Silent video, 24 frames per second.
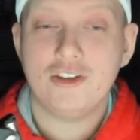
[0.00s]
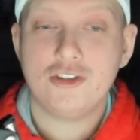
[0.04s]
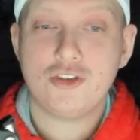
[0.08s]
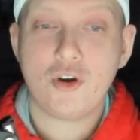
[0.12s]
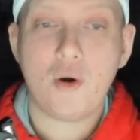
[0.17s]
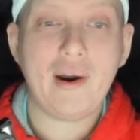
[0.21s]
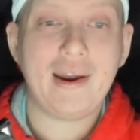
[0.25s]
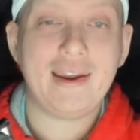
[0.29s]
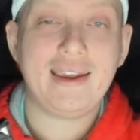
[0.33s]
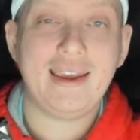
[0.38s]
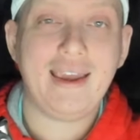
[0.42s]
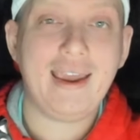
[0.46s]
So
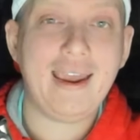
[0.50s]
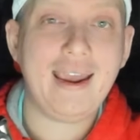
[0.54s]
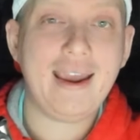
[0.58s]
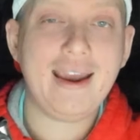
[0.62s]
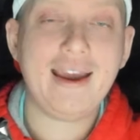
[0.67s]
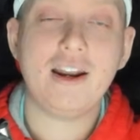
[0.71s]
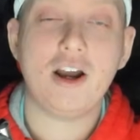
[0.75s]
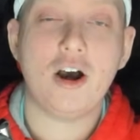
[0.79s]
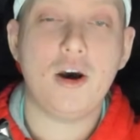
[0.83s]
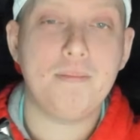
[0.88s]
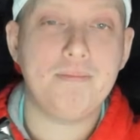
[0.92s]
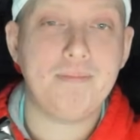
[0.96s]
I
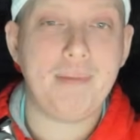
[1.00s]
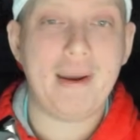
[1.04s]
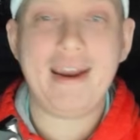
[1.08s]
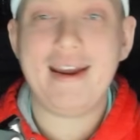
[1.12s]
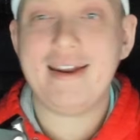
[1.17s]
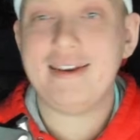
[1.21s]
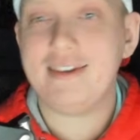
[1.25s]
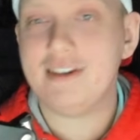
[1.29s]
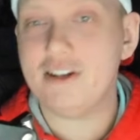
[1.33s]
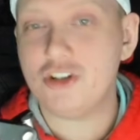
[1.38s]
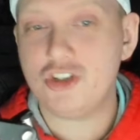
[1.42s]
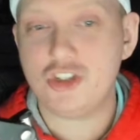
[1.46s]
can't
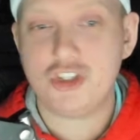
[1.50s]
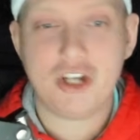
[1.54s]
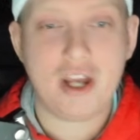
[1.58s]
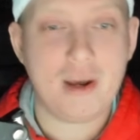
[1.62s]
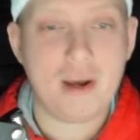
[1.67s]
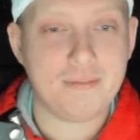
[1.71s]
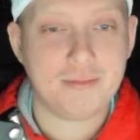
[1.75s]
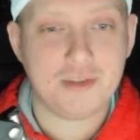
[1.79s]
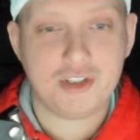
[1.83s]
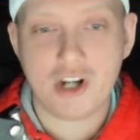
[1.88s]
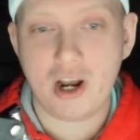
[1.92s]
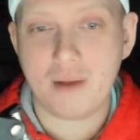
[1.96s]
abandon
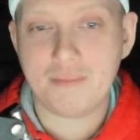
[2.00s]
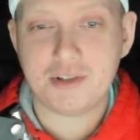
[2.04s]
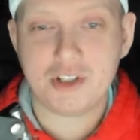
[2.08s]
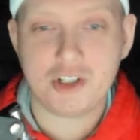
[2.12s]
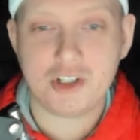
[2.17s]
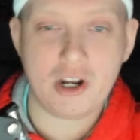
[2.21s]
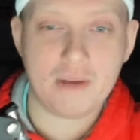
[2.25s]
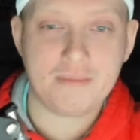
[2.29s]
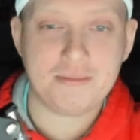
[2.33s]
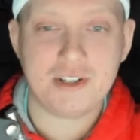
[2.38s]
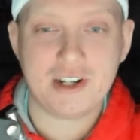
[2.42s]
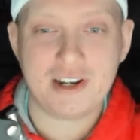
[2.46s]
ship, jump
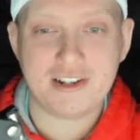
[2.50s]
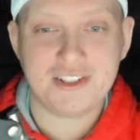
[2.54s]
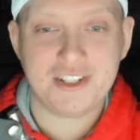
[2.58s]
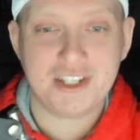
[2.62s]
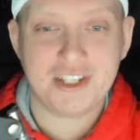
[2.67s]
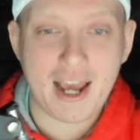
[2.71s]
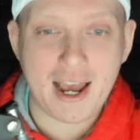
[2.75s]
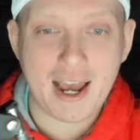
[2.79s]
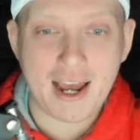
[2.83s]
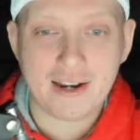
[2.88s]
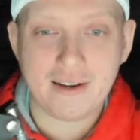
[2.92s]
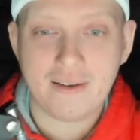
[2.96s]
ship just
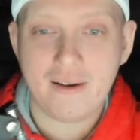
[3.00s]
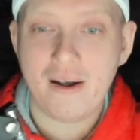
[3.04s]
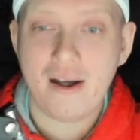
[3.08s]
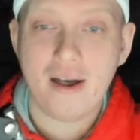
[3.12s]
yet,